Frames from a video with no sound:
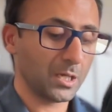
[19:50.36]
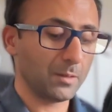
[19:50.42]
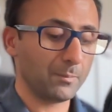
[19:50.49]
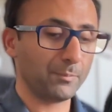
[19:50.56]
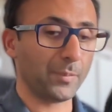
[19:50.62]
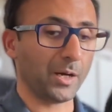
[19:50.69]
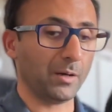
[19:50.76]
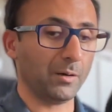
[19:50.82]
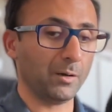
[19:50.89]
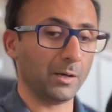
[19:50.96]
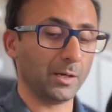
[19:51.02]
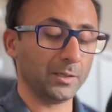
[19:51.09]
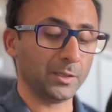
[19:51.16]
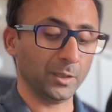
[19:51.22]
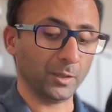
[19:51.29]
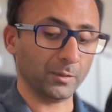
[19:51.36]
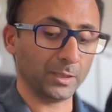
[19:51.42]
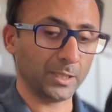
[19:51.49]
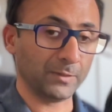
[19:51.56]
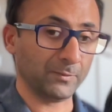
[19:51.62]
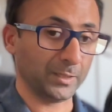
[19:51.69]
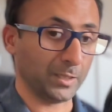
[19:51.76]
but
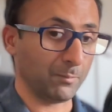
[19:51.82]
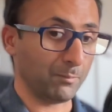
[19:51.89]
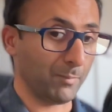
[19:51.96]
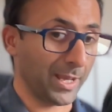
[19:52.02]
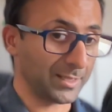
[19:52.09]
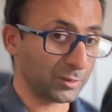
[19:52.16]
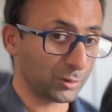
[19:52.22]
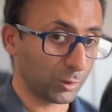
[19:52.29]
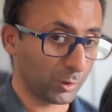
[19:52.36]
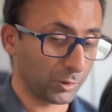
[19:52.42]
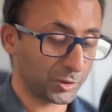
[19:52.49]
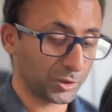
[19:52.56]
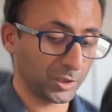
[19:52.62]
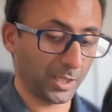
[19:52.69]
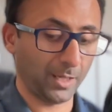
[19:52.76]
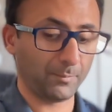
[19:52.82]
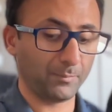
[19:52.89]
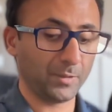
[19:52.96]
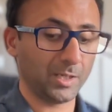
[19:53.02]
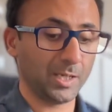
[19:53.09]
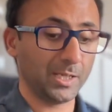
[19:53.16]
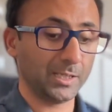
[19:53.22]
giving them mentorship,
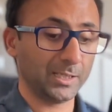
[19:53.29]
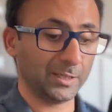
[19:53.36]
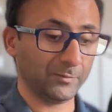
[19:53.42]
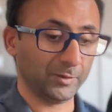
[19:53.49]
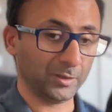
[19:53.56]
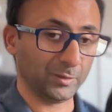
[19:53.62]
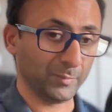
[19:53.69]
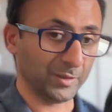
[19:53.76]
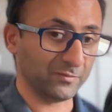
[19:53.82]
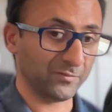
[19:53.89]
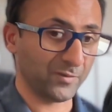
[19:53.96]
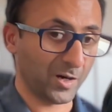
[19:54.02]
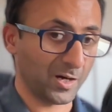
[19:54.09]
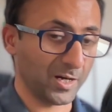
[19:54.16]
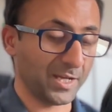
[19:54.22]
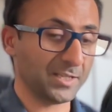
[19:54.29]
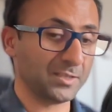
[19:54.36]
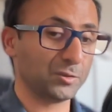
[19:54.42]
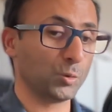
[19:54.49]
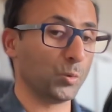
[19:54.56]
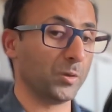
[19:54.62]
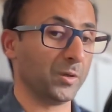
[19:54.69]
giving them advice,
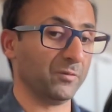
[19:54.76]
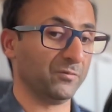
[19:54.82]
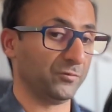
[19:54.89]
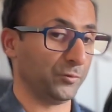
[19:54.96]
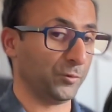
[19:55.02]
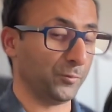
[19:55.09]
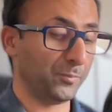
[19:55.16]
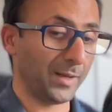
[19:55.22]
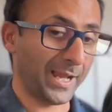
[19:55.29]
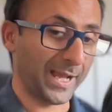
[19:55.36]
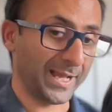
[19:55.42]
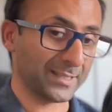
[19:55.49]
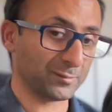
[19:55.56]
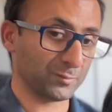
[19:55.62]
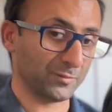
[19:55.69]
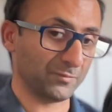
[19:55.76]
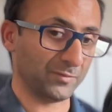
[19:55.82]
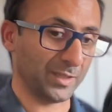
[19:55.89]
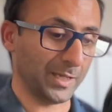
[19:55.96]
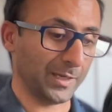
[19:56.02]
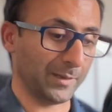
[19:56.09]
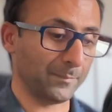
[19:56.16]
talking through plans with
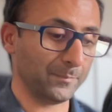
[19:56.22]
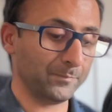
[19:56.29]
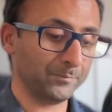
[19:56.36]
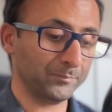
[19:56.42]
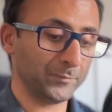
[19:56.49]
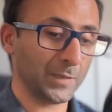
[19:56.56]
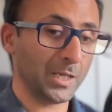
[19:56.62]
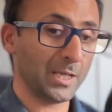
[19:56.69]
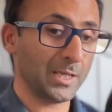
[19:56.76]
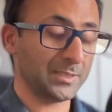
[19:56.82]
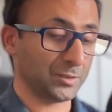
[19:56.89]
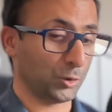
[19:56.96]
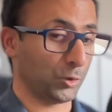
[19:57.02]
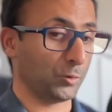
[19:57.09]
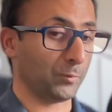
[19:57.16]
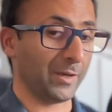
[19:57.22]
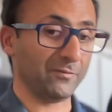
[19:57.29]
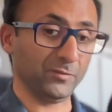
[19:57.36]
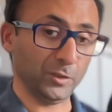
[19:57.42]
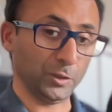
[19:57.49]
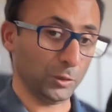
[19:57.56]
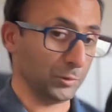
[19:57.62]
them. It's a good way
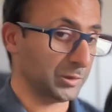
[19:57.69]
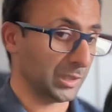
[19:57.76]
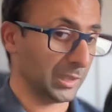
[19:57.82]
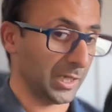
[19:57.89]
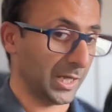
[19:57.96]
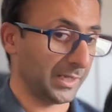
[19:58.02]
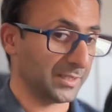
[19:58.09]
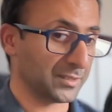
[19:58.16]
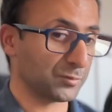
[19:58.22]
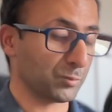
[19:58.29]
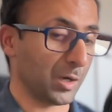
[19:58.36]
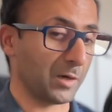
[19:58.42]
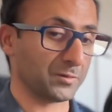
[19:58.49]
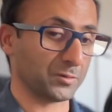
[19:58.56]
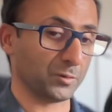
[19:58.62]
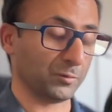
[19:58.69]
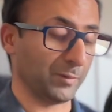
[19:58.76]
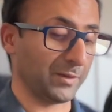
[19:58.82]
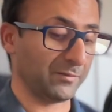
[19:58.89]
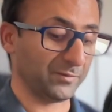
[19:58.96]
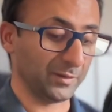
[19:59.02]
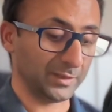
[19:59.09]
for you to learn as well. It's a good
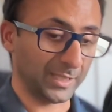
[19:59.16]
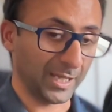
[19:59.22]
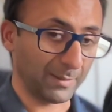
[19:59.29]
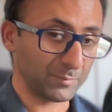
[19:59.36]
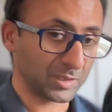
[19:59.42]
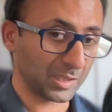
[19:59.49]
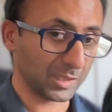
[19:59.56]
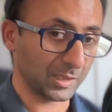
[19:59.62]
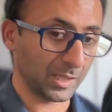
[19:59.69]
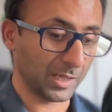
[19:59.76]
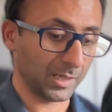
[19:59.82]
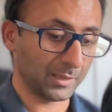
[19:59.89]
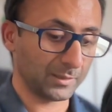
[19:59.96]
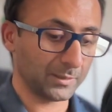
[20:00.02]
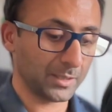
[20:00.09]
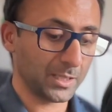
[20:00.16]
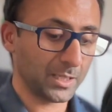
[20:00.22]
way for them to learn.